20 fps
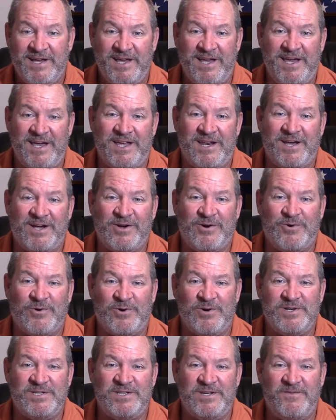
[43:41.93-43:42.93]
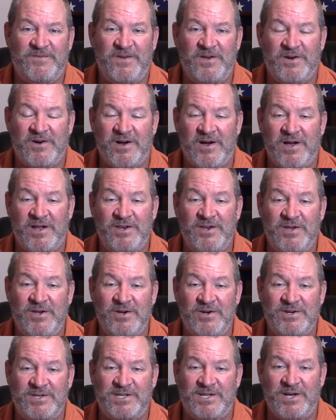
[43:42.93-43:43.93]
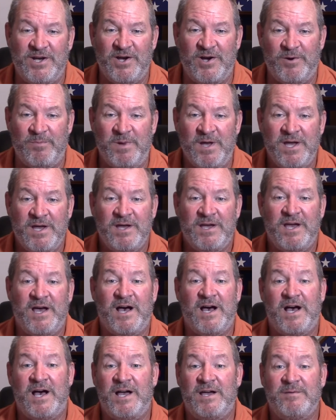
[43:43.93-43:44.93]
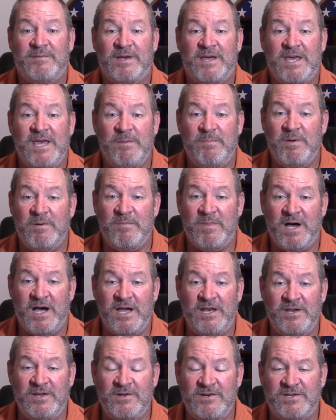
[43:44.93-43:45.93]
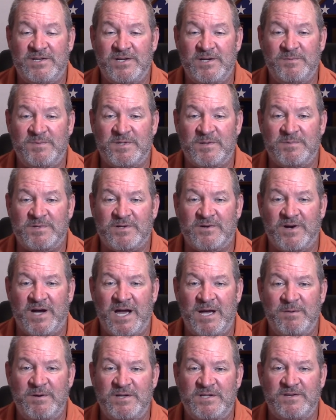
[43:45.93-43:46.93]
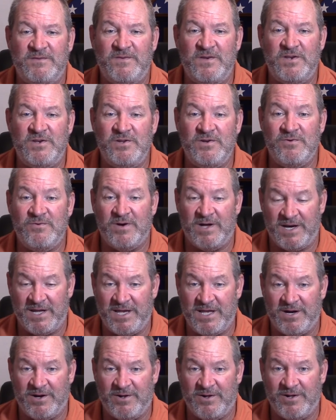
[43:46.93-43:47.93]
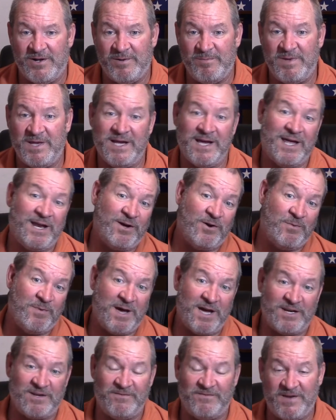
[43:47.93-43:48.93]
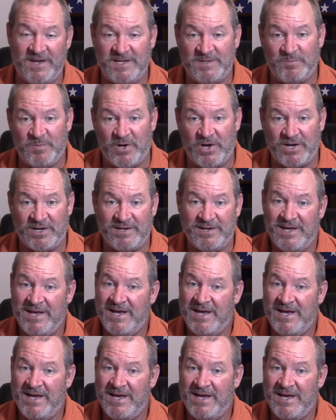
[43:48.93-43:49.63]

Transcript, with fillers: And of course, if you're on YouTube, uh, keep in mind, YouTube subscribers, if you do want to get a hold of me, you got to go back to Facebook.